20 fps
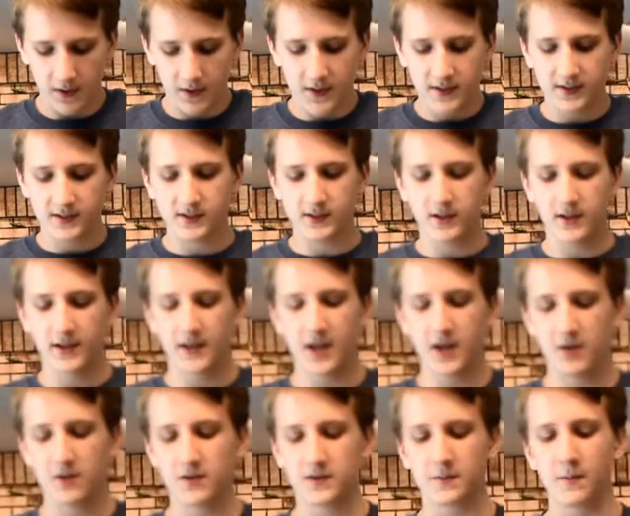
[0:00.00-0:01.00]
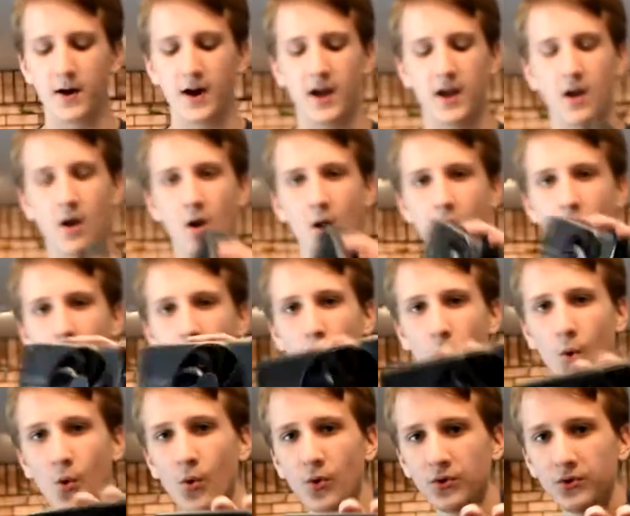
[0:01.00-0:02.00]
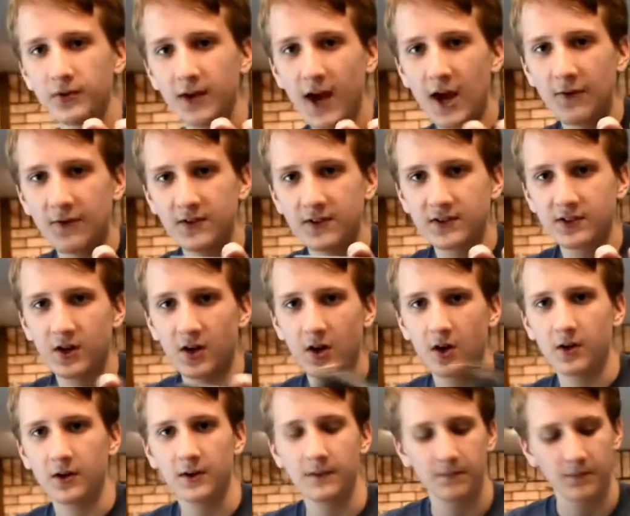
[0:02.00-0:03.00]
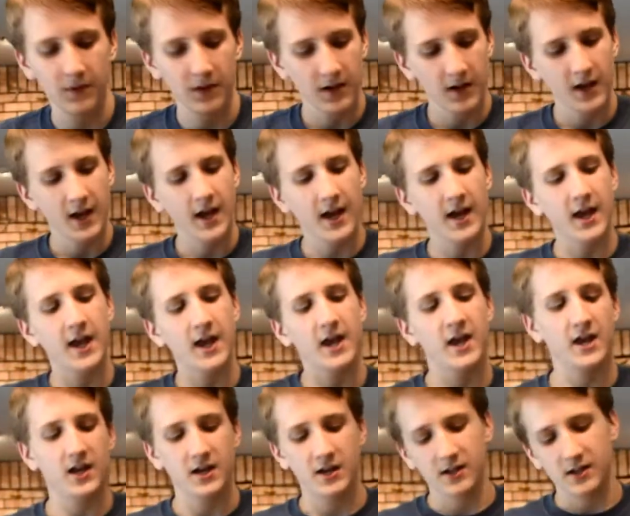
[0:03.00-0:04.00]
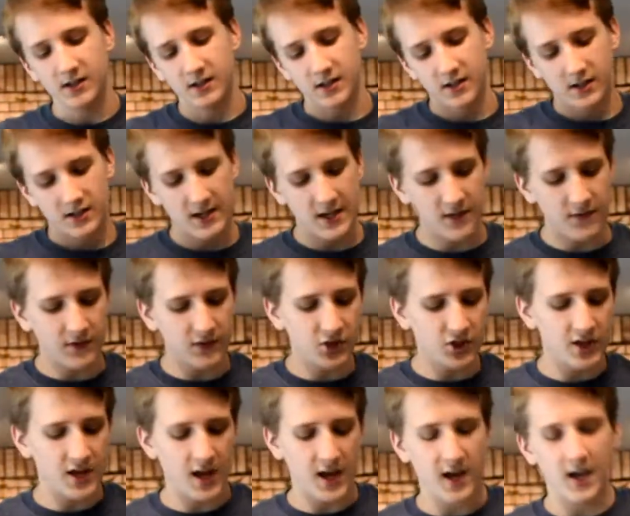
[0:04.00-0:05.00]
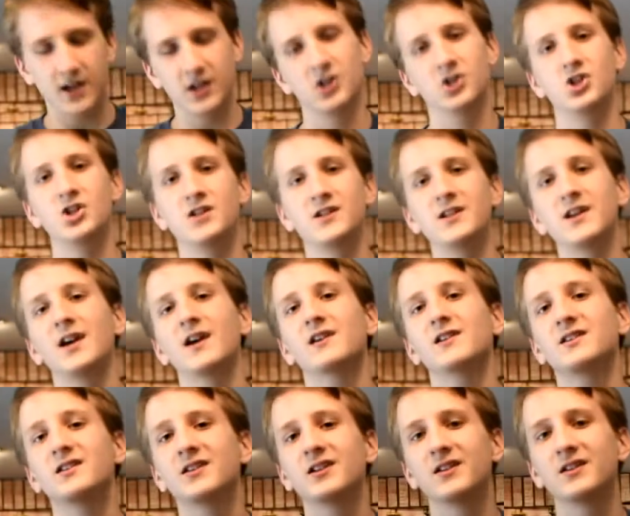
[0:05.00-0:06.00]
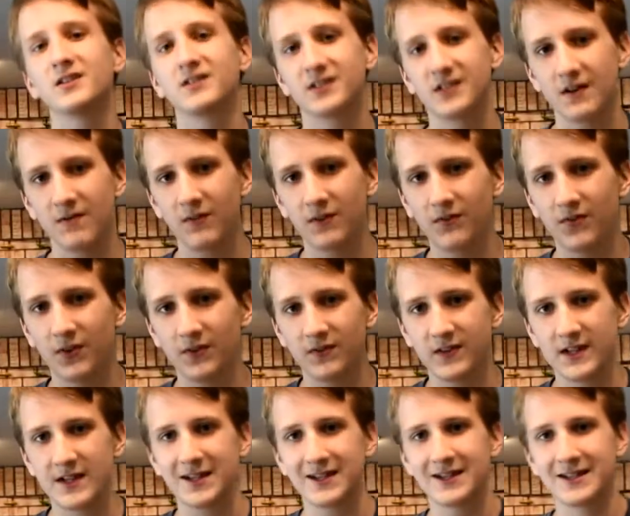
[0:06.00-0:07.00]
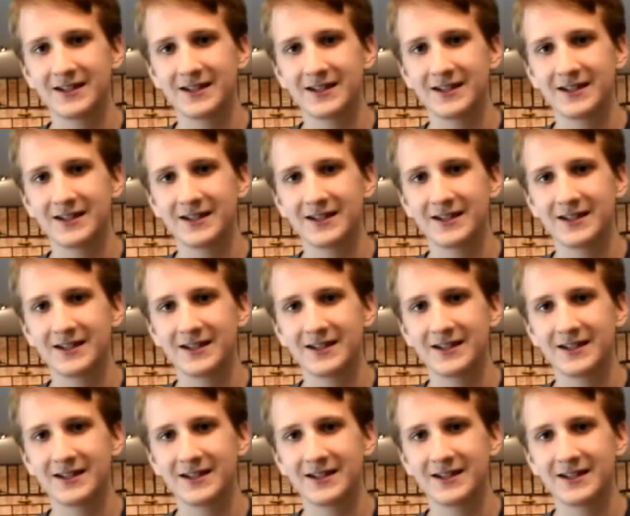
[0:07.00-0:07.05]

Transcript: This carries my old graphics card, a EVGA GTX 750